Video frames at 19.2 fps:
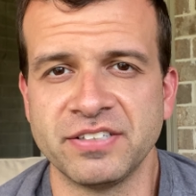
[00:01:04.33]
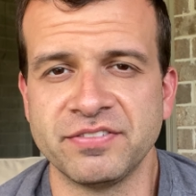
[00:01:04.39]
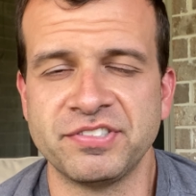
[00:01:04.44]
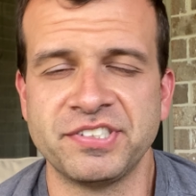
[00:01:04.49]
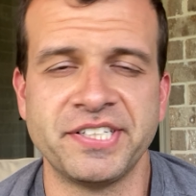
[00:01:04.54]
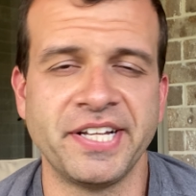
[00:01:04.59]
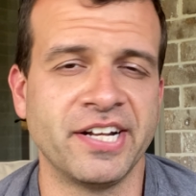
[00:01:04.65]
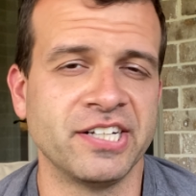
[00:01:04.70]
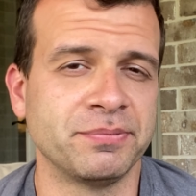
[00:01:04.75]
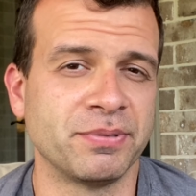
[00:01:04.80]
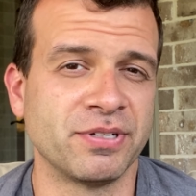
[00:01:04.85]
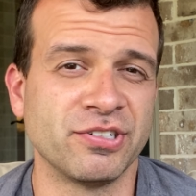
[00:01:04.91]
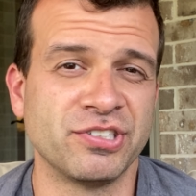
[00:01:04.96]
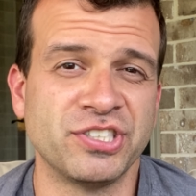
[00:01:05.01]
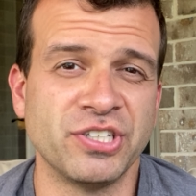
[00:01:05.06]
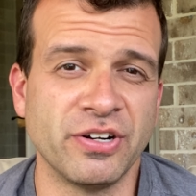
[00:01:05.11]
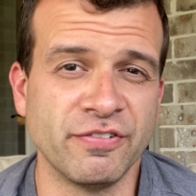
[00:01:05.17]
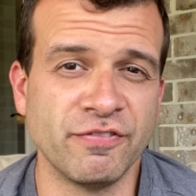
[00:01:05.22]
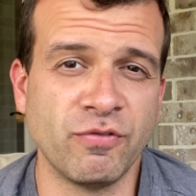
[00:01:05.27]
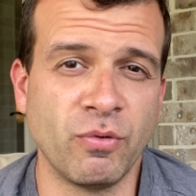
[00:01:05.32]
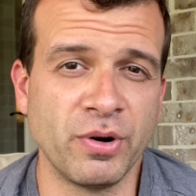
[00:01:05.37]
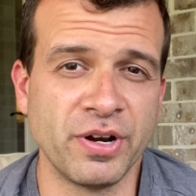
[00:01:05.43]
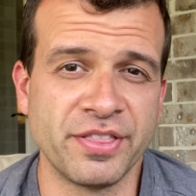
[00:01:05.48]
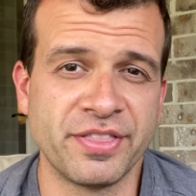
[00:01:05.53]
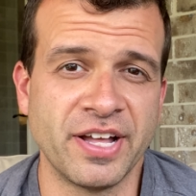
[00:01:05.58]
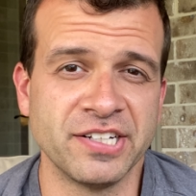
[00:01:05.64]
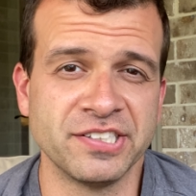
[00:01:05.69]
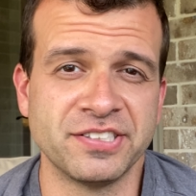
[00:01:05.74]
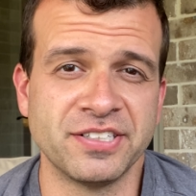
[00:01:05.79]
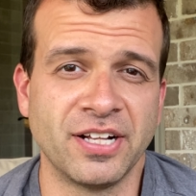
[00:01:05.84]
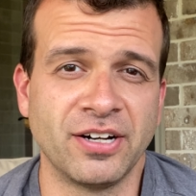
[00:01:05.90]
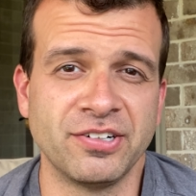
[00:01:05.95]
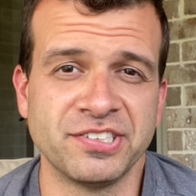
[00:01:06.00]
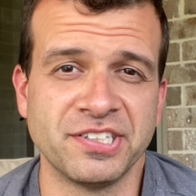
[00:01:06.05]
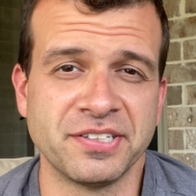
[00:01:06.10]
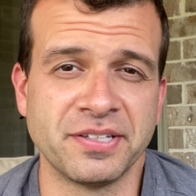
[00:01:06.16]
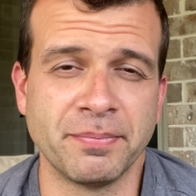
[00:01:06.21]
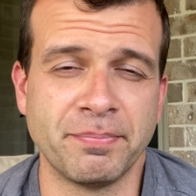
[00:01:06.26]
of sales, but they're showing
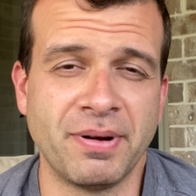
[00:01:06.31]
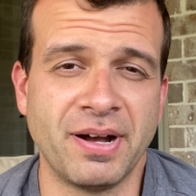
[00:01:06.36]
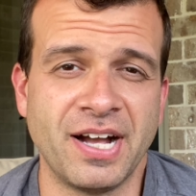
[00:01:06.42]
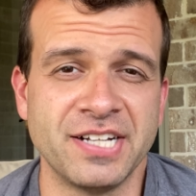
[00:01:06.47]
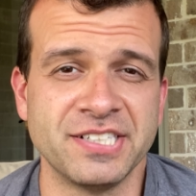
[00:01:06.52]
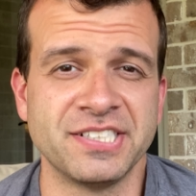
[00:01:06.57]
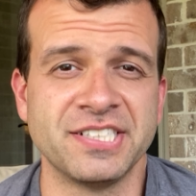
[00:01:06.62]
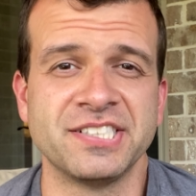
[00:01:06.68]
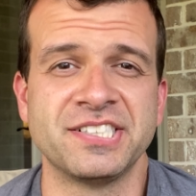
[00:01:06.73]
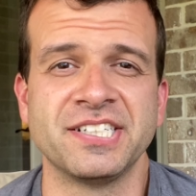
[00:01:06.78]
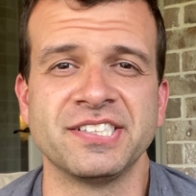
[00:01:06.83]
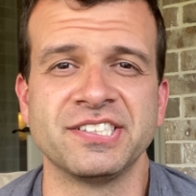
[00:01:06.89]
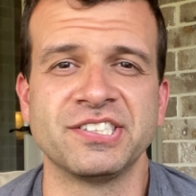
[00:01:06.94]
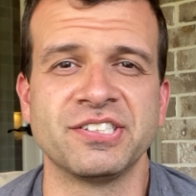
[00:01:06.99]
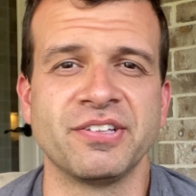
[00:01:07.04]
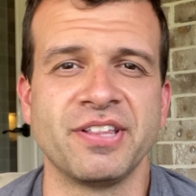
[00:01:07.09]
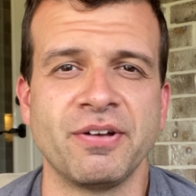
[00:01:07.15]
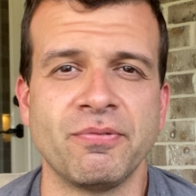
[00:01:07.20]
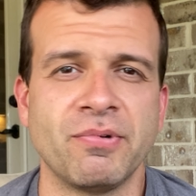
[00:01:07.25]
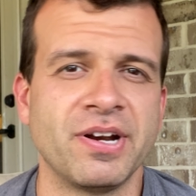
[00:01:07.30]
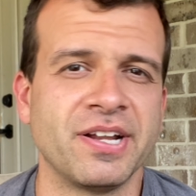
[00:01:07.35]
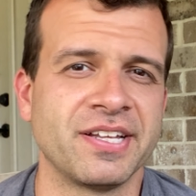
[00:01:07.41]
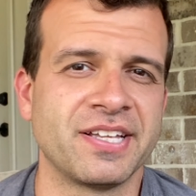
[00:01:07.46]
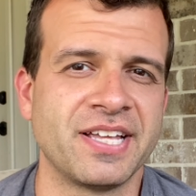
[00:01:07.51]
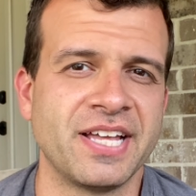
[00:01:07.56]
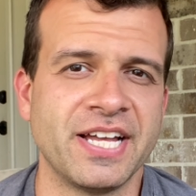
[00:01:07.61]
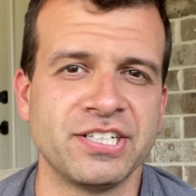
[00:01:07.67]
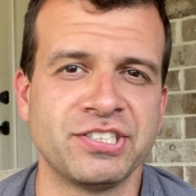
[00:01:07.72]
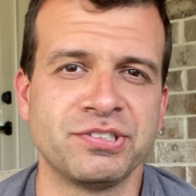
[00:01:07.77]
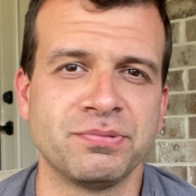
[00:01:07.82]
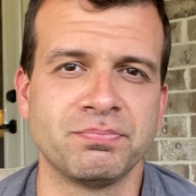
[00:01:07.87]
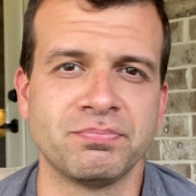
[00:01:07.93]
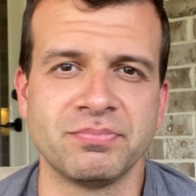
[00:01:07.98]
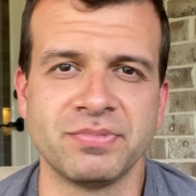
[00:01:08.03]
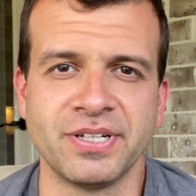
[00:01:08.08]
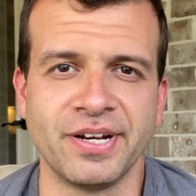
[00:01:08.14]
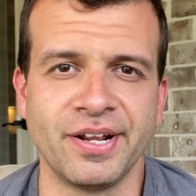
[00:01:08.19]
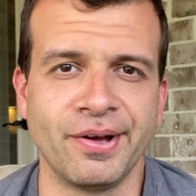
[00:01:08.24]
$40,000 of deposits. And so they want to catch
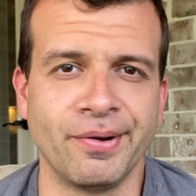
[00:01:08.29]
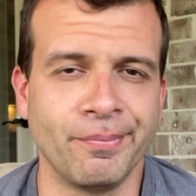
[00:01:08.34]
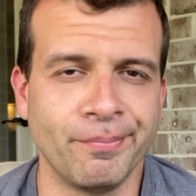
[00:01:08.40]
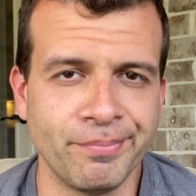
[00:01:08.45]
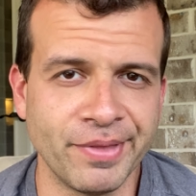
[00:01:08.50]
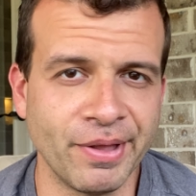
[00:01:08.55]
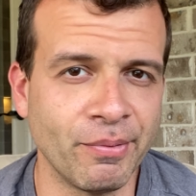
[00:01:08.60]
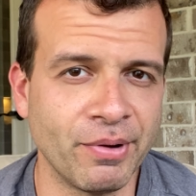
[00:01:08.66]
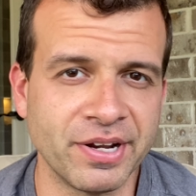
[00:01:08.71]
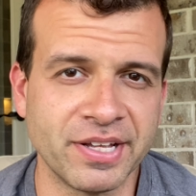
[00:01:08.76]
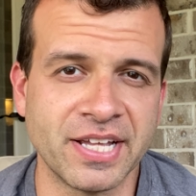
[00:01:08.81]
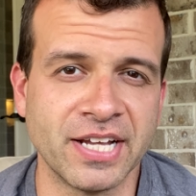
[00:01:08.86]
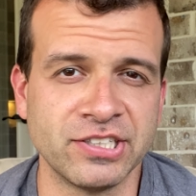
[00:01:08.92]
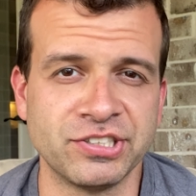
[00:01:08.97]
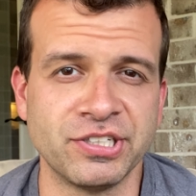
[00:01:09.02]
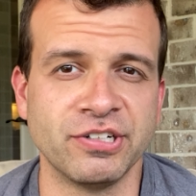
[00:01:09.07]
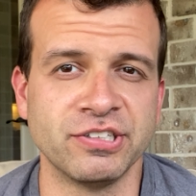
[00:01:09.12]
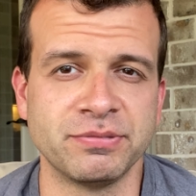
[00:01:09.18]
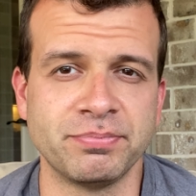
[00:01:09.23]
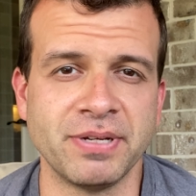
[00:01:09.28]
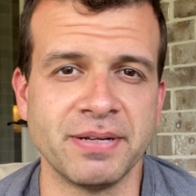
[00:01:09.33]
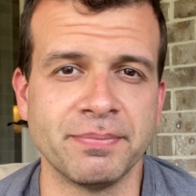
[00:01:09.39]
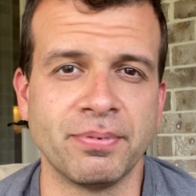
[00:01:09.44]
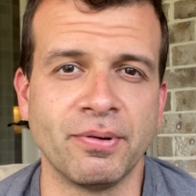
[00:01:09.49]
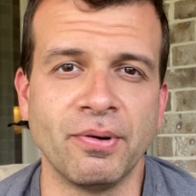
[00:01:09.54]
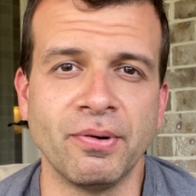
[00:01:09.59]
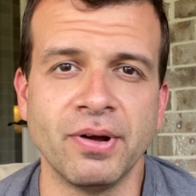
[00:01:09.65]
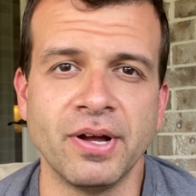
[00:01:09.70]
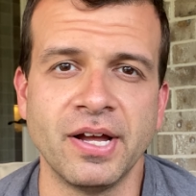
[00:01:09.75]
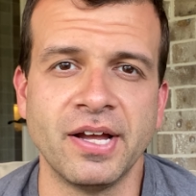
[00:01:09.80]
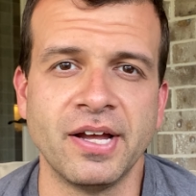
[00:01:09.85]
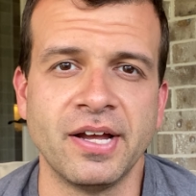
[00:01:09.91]
those people.